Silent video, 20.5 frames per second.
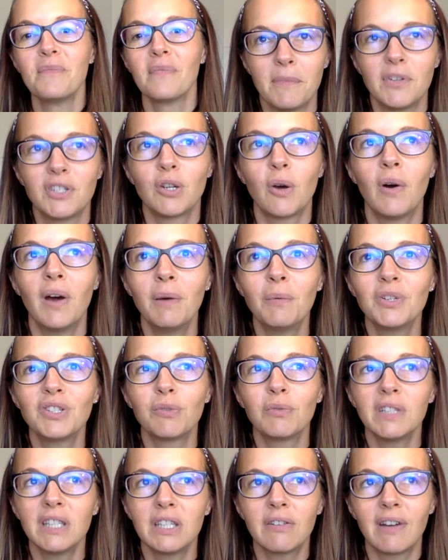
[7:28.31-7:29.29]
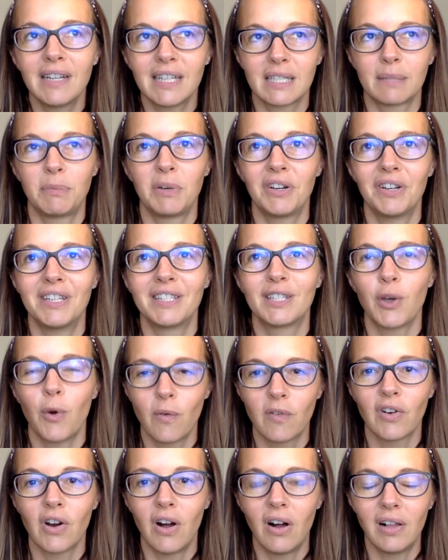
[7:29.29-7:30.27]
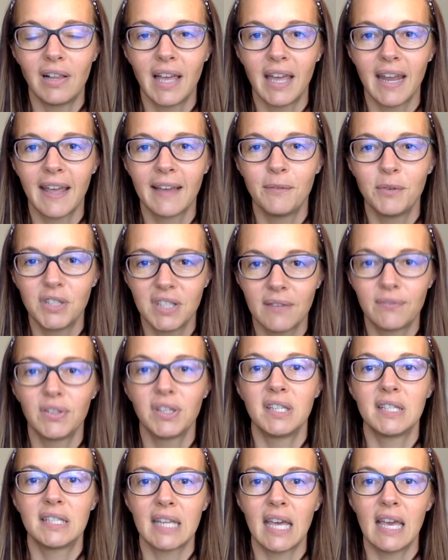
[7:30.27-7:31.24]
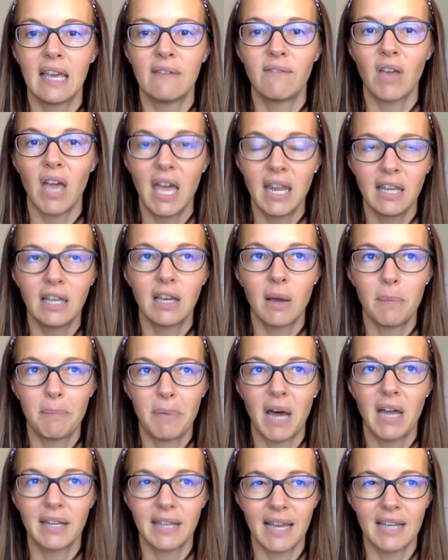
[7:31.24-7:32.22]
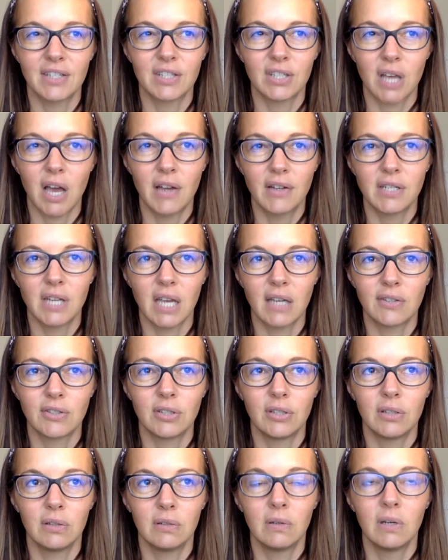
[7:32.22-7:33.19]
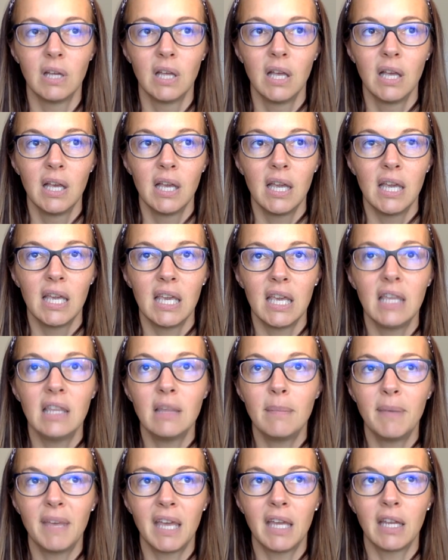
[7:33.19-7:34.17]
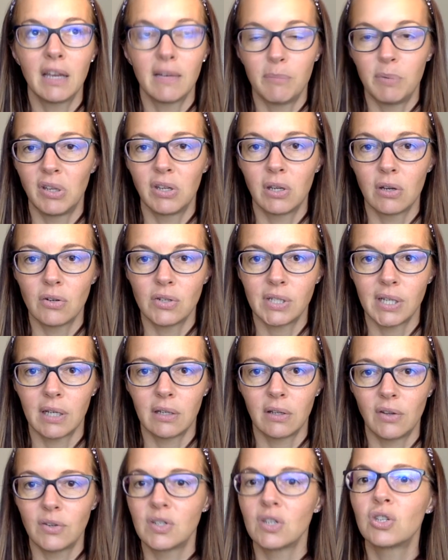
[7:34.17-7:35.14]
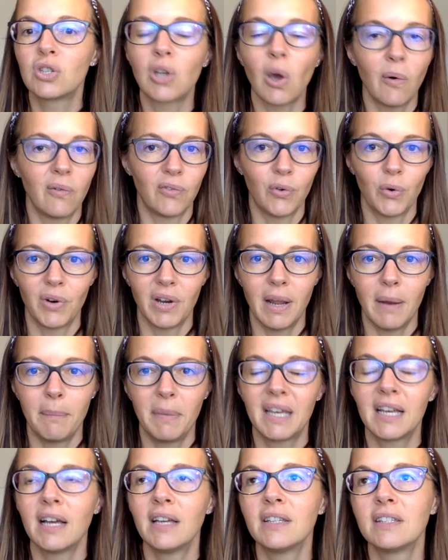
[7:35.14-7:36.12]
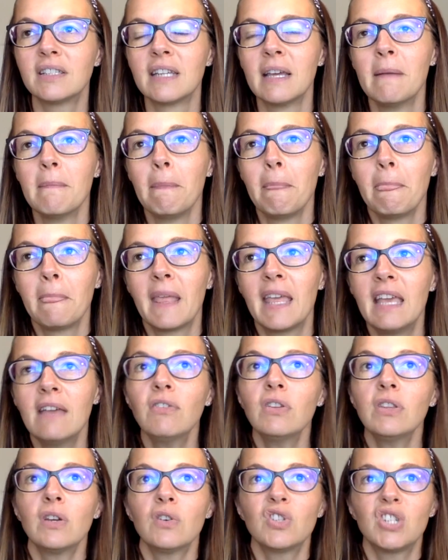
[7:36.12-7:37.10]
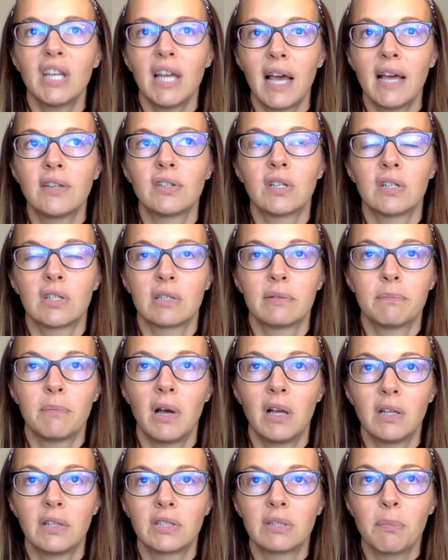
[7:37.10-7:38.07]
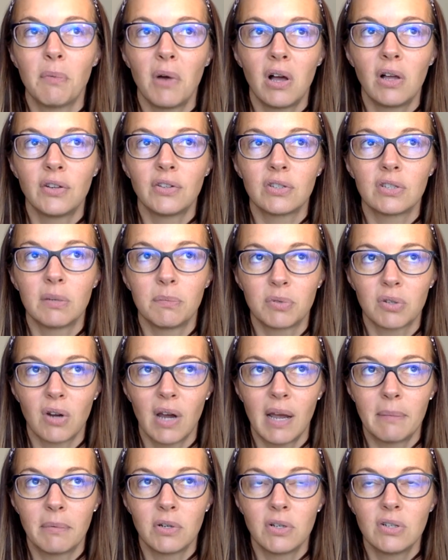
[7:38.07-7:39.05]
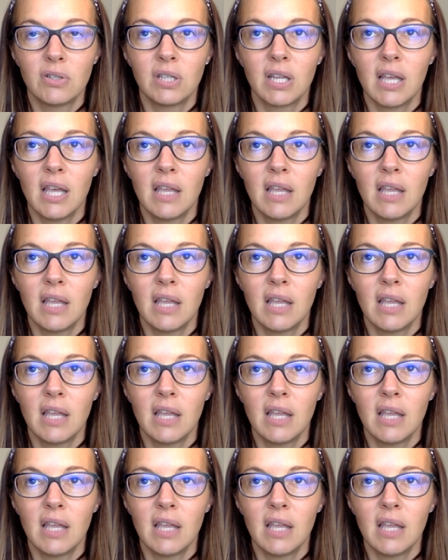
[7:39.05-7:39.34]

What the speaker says: So it was a really great experience overall. And I would definitely say if any podcast contacts you in the beginning of building your channel, just go for it. Because even though she has small subscribers,